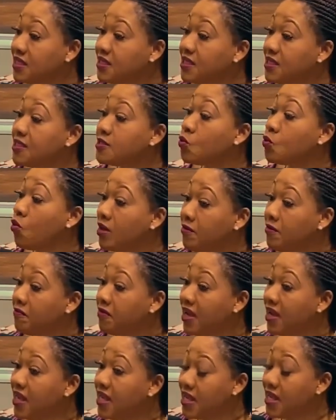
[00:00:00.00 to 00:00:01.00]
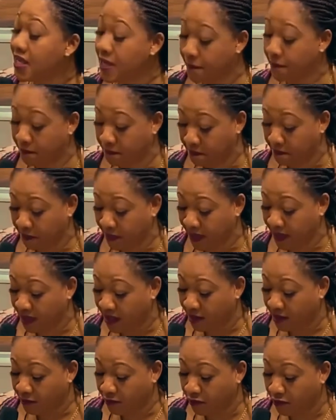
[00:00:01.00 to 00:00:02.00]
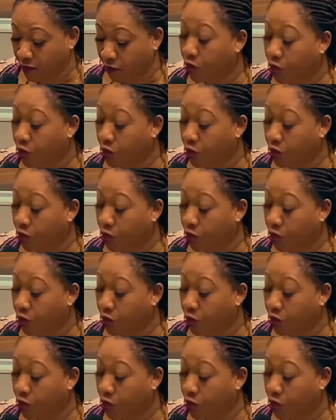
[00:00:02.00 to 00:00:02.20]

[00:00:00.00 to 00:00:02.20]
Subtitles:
disqualifying him from